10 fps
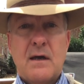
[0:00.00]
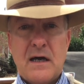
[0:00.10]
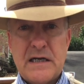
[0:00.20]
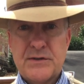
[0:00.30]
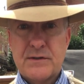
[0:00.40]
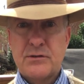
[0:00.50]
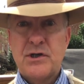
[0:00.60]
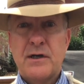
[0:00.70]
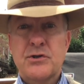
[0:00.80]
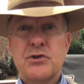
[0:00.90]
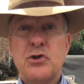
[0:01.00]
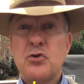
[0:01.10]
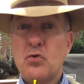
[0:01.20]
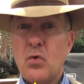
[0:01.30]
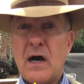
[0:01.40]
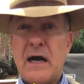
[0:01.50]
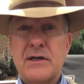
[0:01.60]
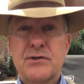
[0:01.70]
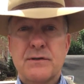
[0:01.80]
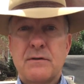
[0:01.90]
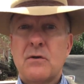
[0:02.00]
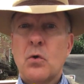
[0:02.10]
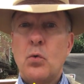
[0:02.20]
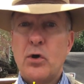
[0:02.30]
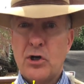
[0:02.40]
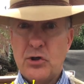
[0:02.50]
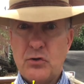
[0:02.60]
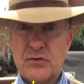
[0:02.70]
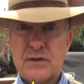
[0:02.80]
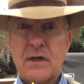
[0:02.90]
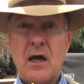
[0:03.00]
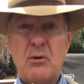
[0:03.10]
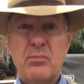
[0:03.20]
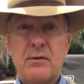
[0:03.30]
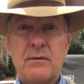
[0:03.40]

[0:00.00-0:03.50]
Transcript: I suggest you watch where you step.